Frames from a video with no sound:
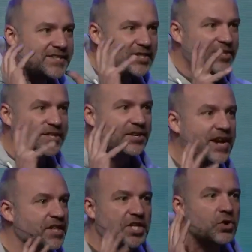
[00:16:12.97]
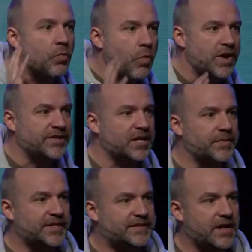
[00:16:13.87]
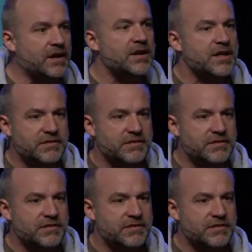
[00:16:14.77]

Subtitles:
a song stuck in your head, and like you don't want it there, but it's there?